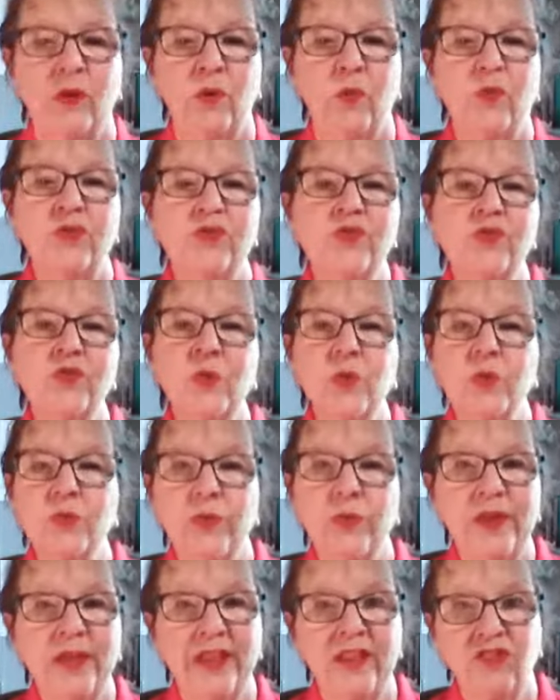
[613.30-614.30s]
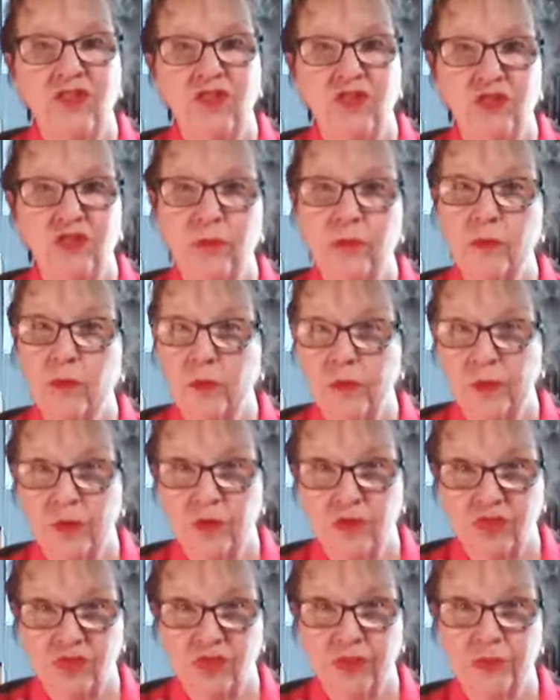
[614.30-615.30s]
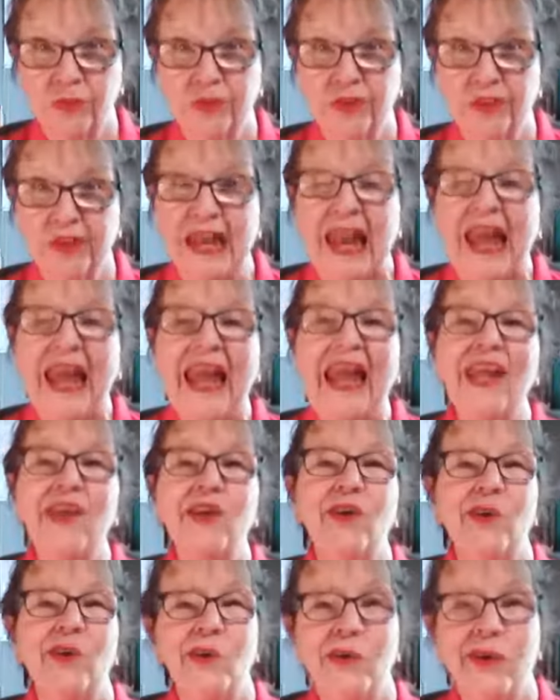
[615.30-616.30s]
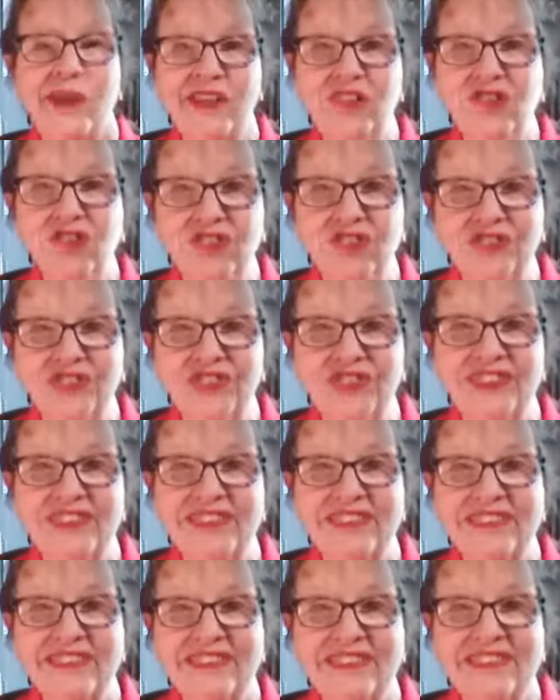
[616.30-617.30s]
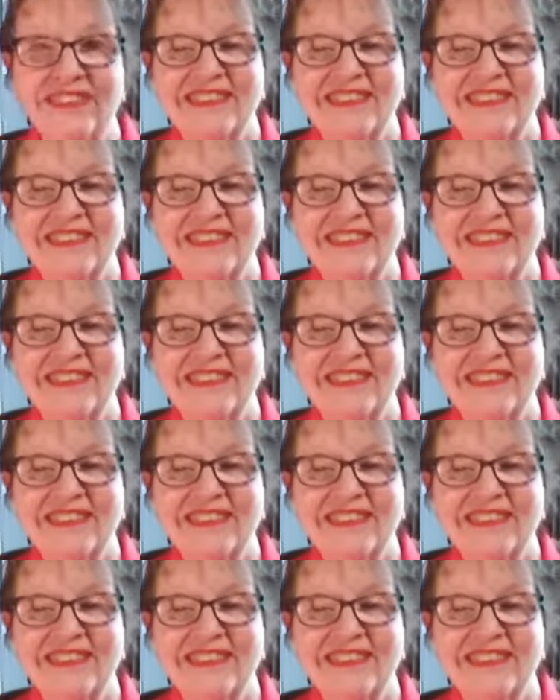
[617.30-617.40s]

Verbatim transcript: restored relationships with her children and her grandchildren,